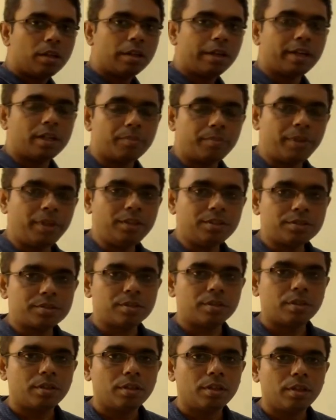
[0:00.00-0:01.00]
It
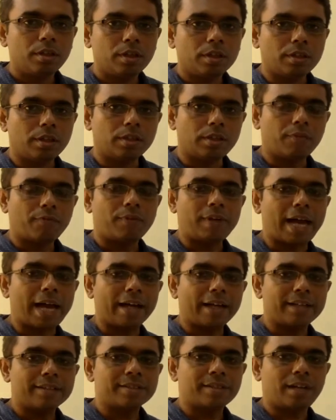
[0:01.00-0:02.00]
means that the
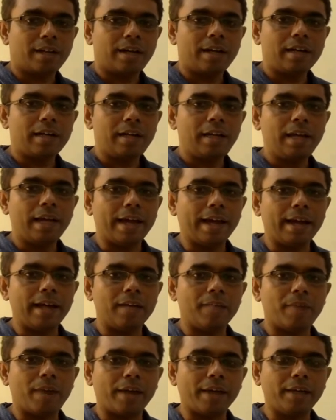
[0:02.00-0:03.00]
flag is currently
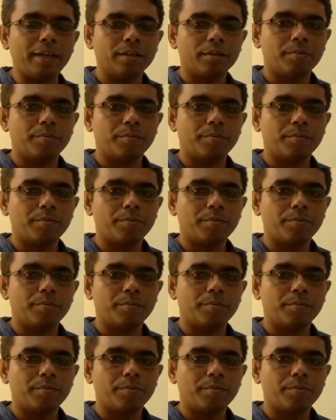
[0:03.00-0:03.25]
held by